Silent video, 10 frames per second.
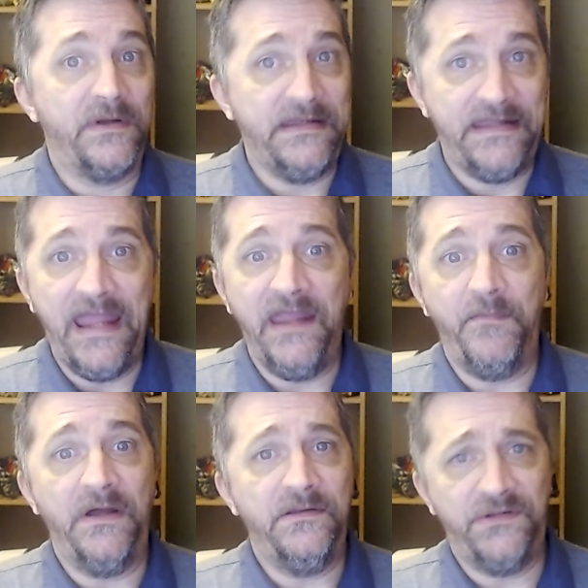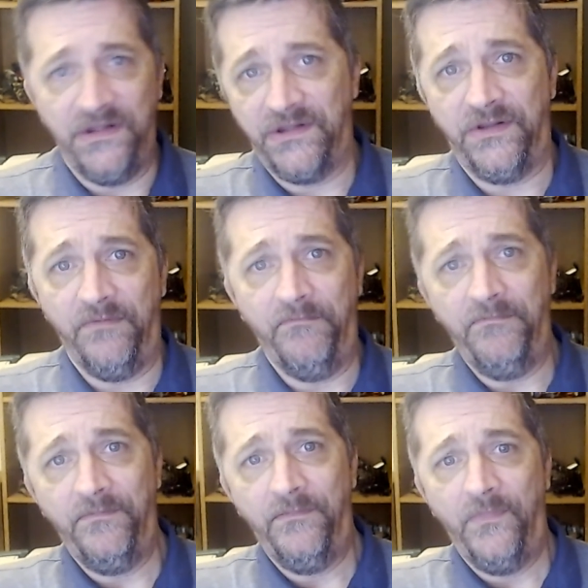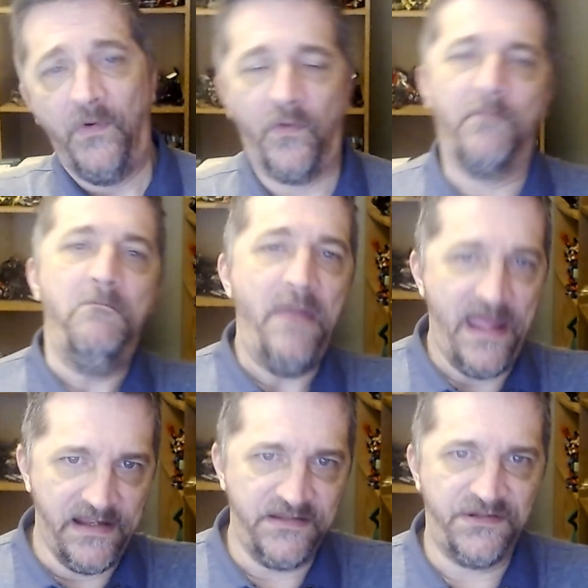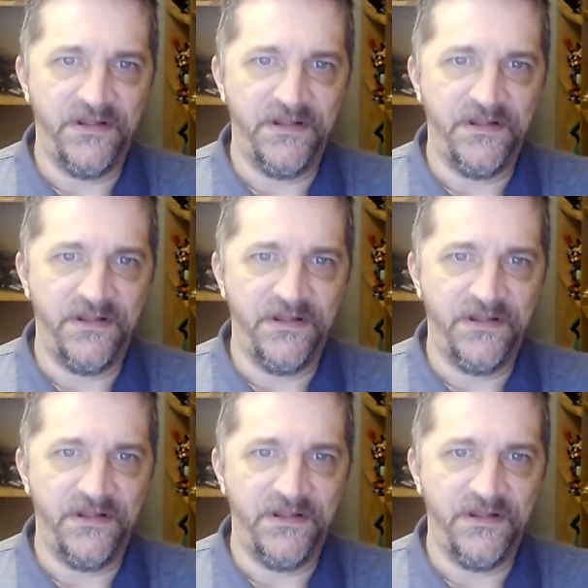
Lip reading: Game System, or MEGS,